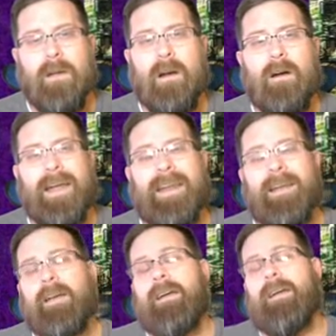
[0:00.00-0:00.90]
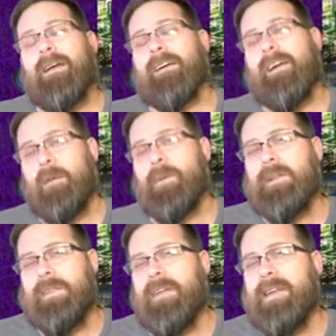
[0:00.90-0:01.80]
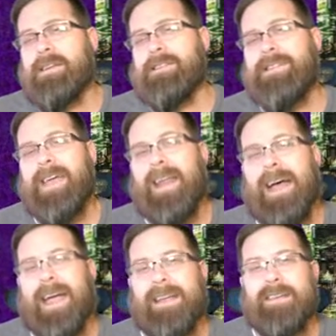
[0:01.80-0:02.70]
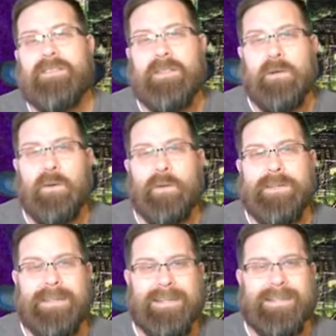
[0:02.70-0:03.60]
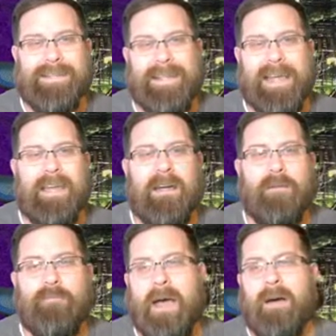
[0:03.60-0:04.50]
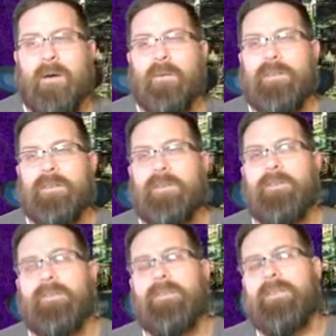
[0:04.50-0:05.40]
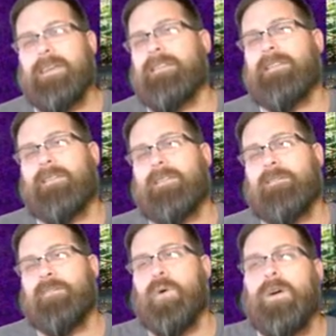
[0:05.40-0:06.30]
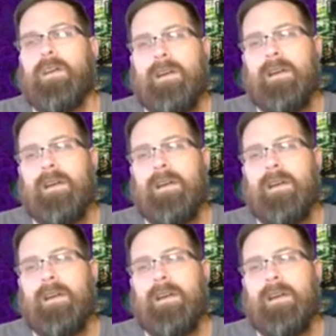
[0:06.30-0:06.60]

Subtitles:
All right, couple of things that I do dislike about this book.